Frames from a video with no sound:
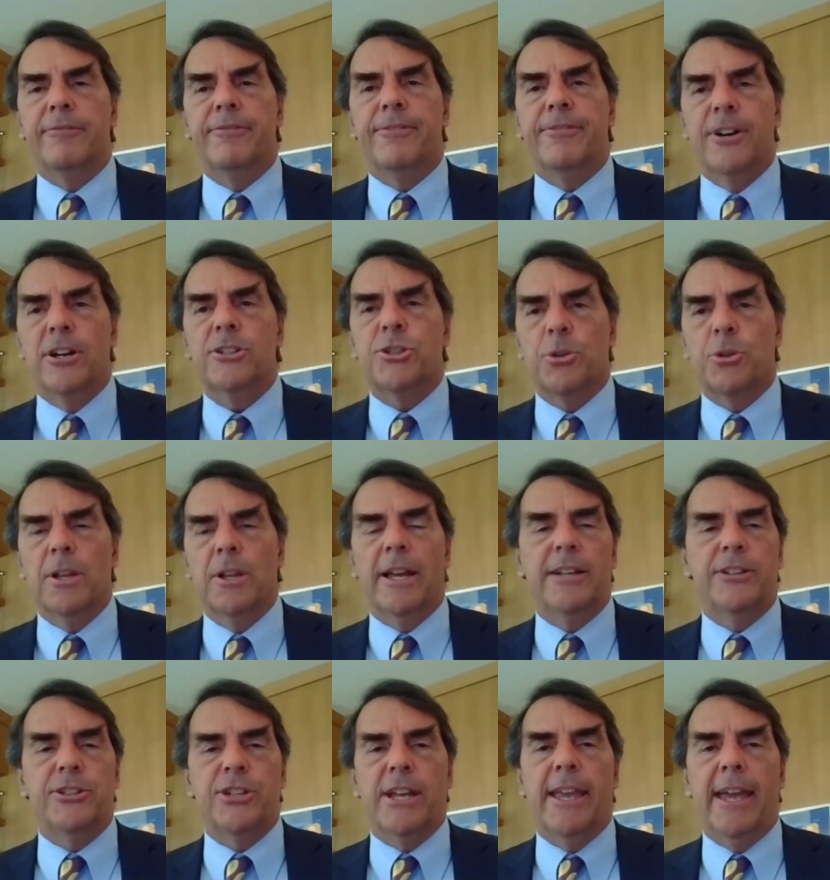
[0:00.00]
virtual
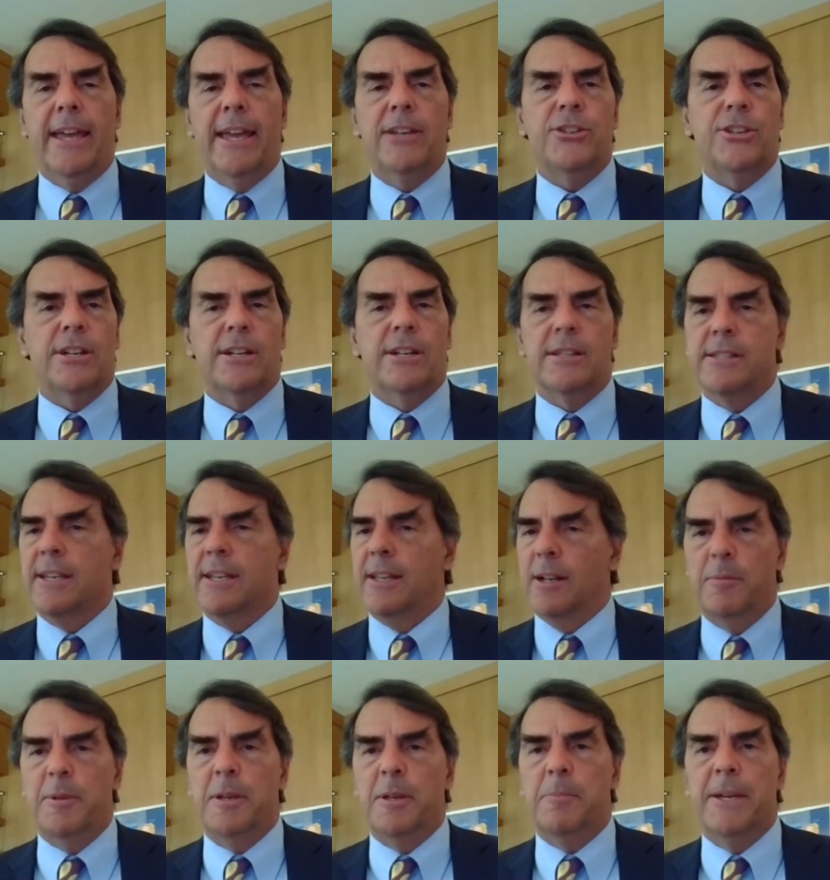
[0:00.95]
education is going
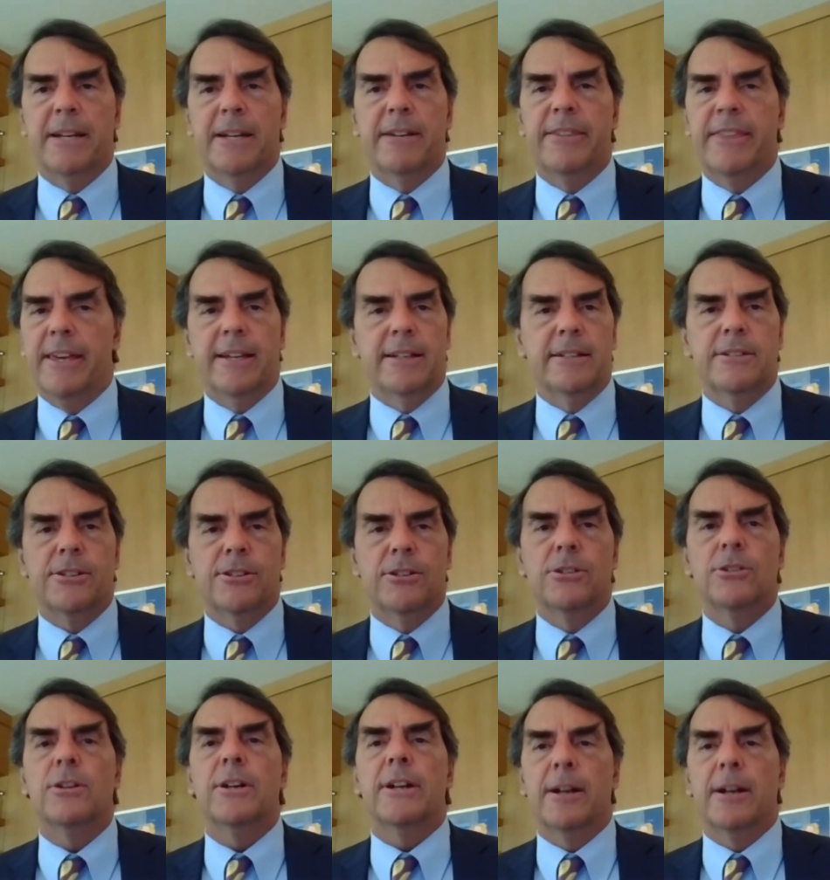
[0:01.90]
to be a big thing
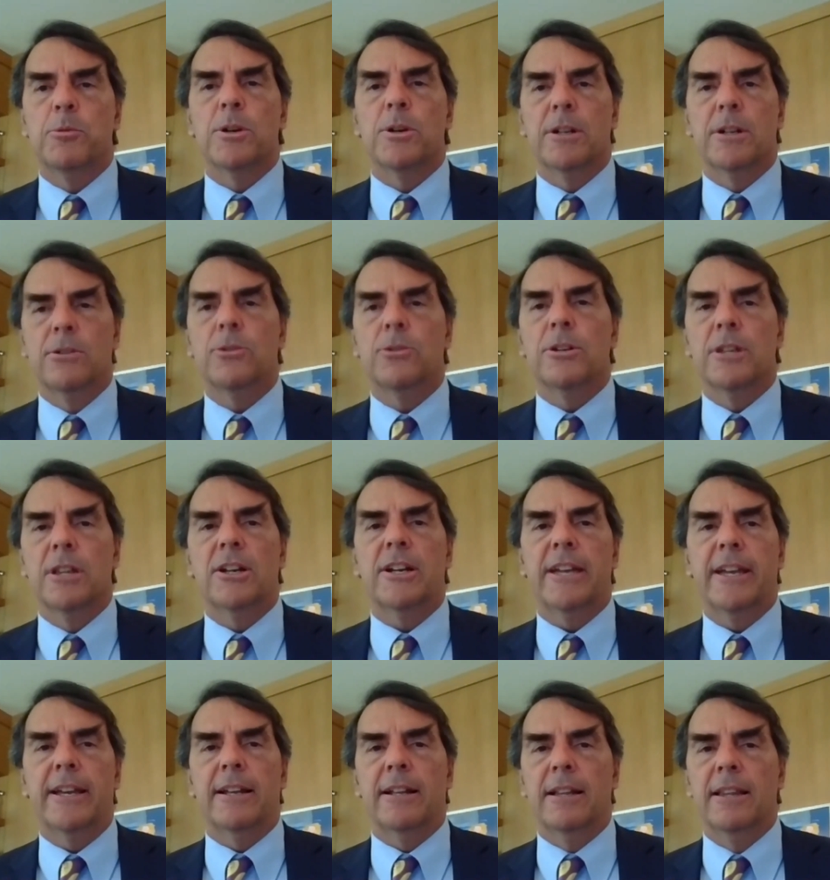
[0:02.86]
too, and then we're
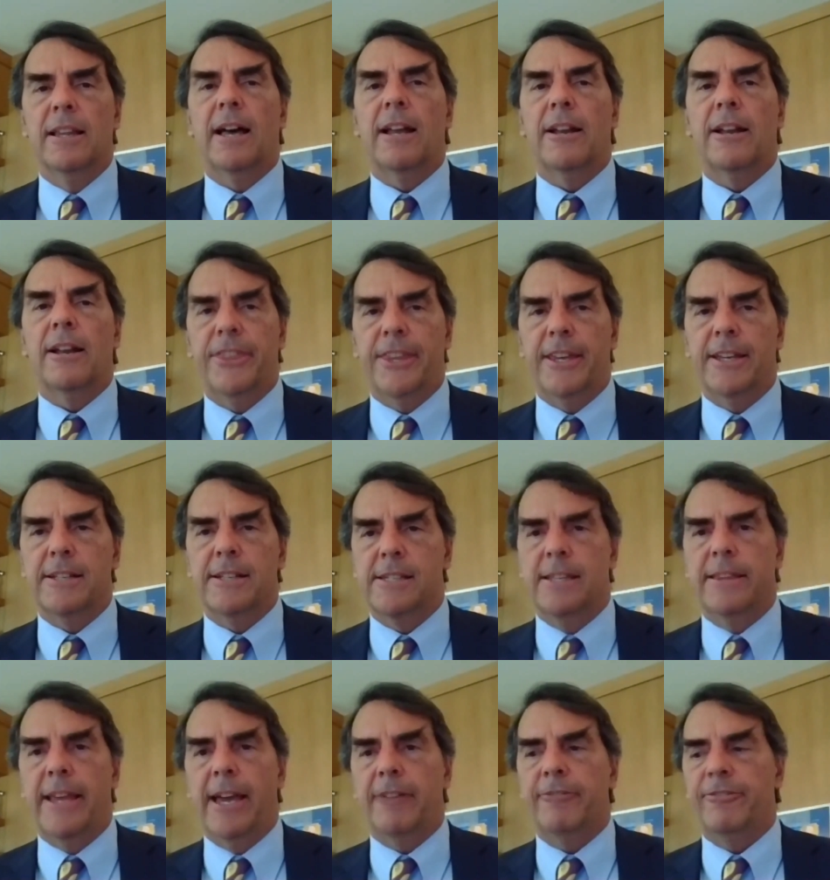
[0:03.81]
looking at a lot of things
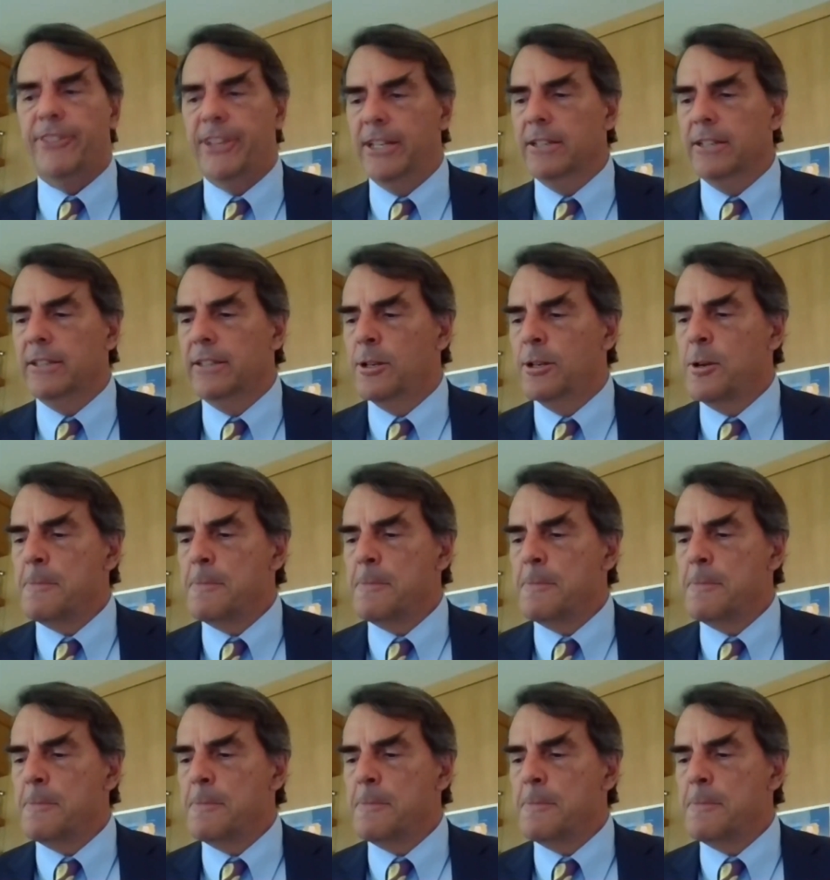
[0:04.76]
in that field.